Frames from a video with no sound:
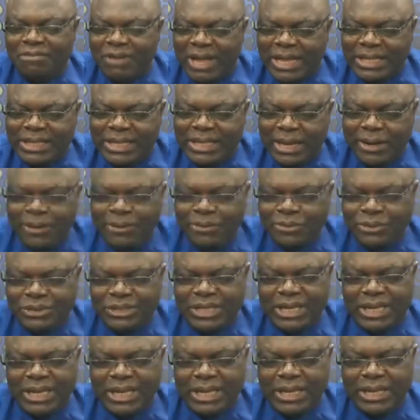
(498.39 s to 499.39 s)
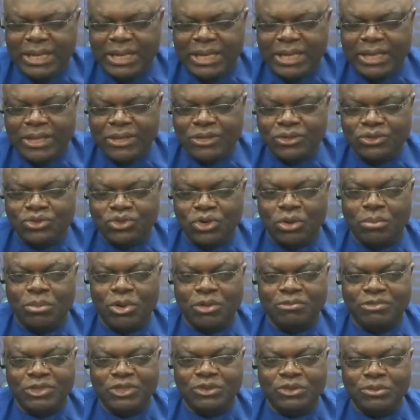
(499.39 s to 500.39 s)
If I tell you, say
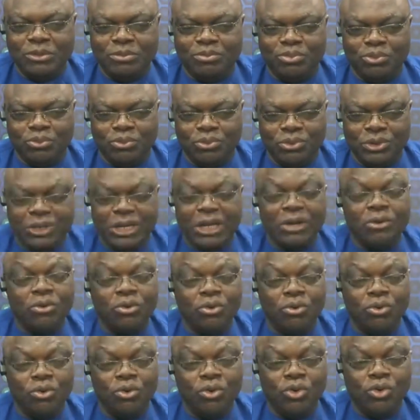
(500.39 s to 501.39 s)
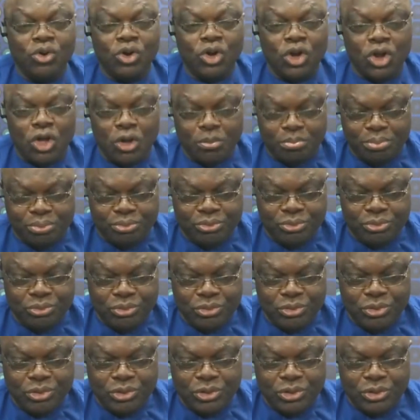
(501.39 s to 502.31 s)
some of these people they go go club.